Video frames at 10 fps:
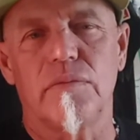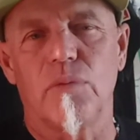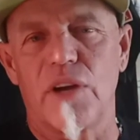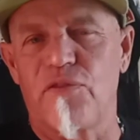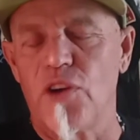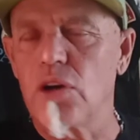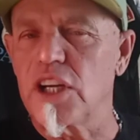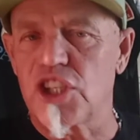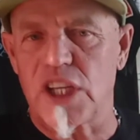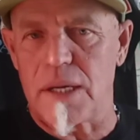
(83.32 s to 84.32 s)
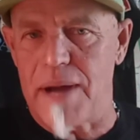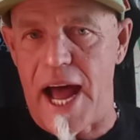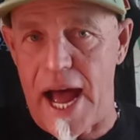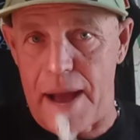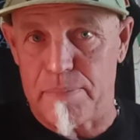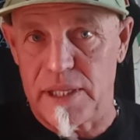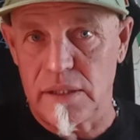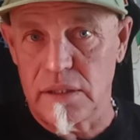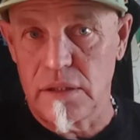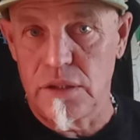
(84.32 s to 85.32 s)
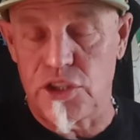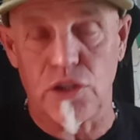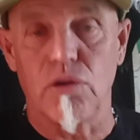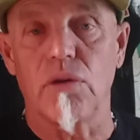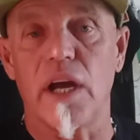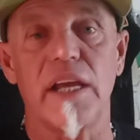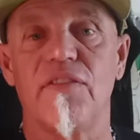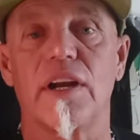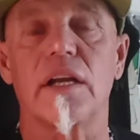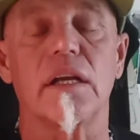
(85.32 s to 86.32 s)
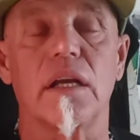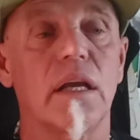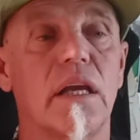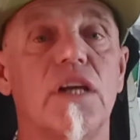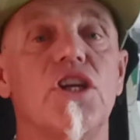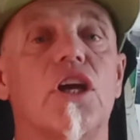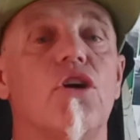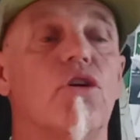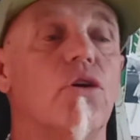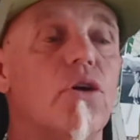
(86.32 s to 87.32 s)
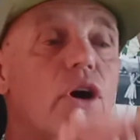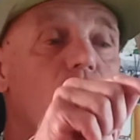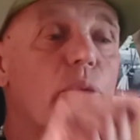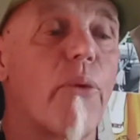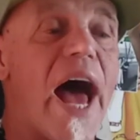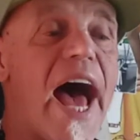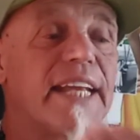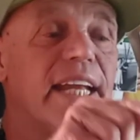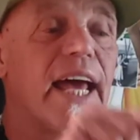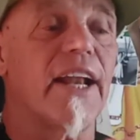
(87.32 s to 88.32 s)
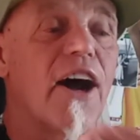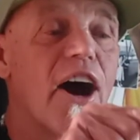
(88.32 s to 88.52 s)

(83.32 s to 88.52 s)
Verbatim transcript: when Fukushima happened, do you even can you Google RadNet?